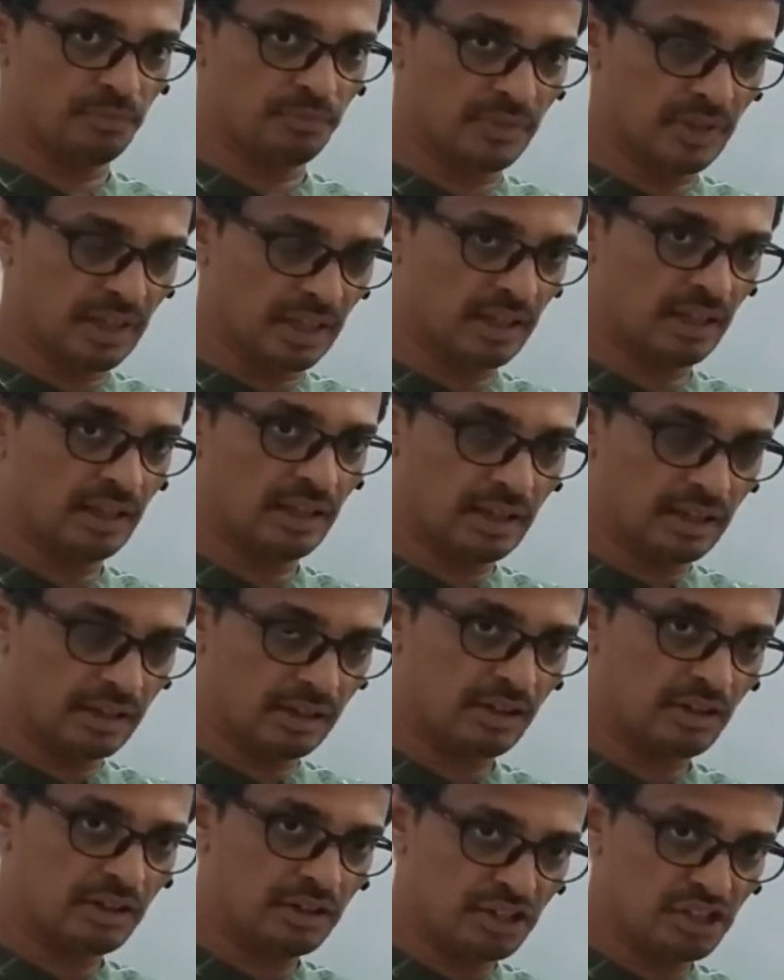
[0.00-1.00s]
the
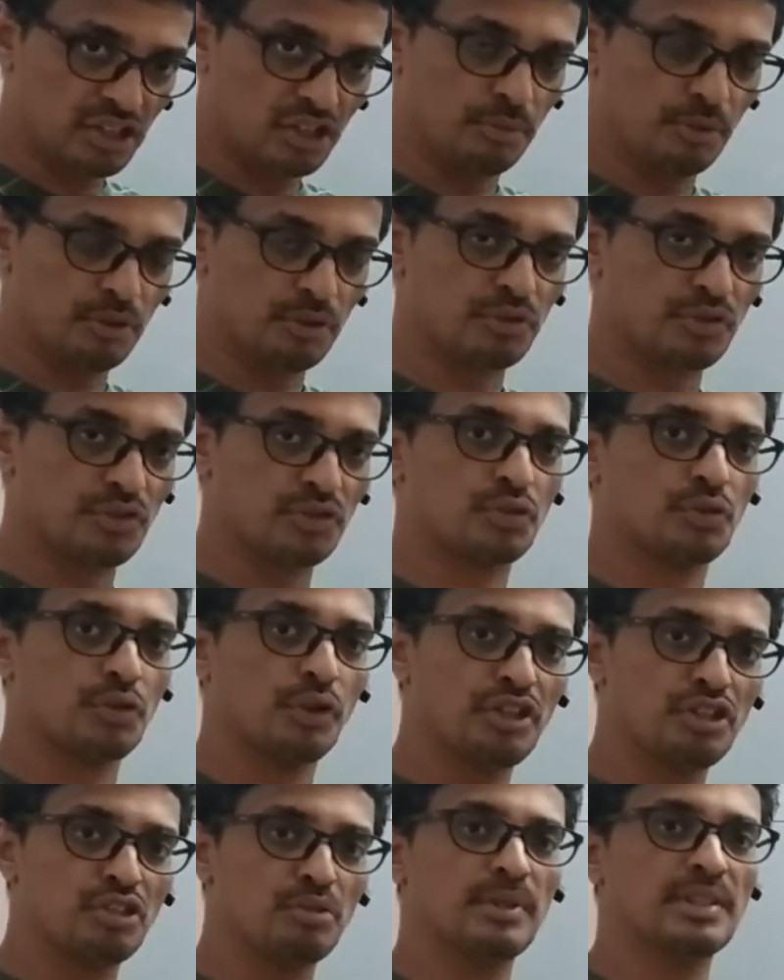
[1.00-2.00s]
electron distribution which is
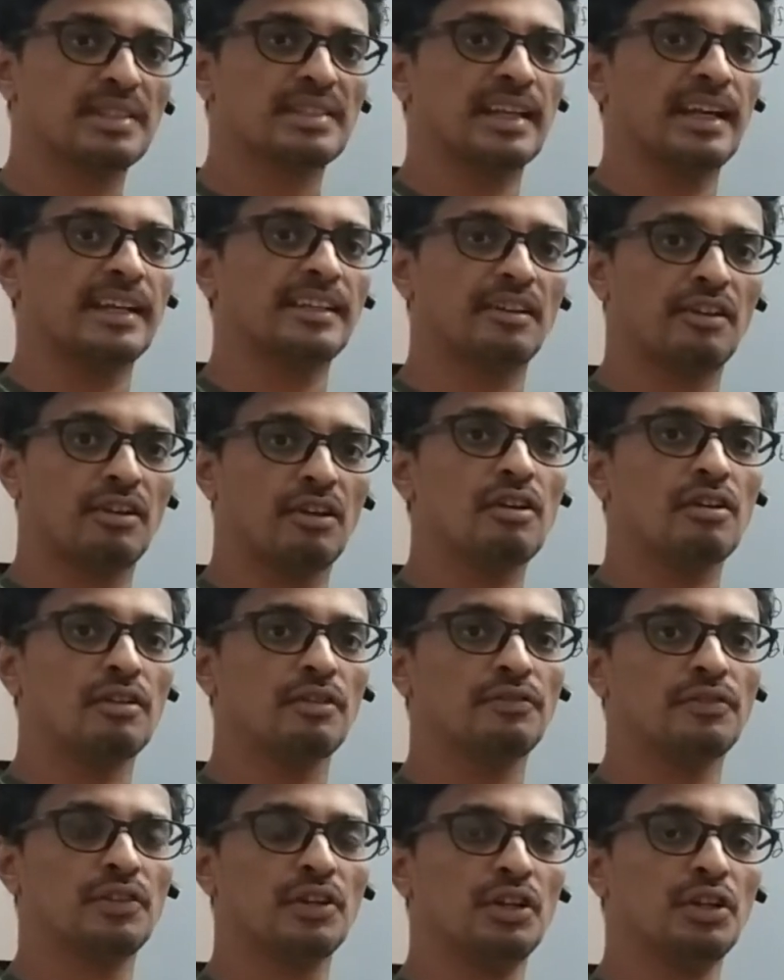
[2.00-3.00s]
going to be scattered
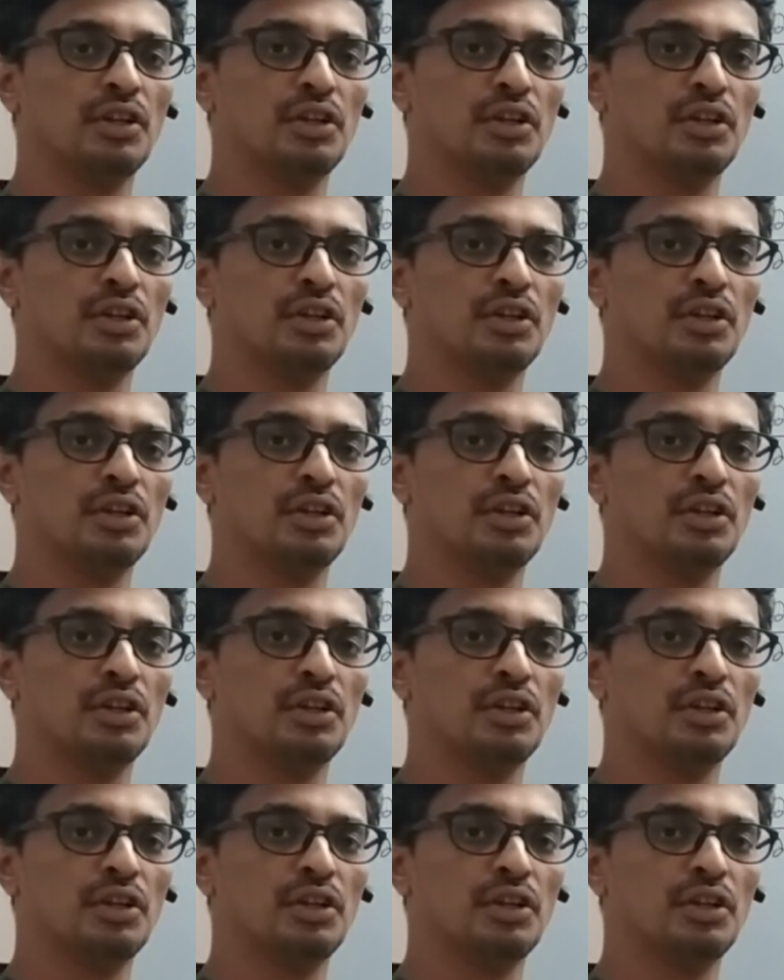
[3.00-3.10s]
off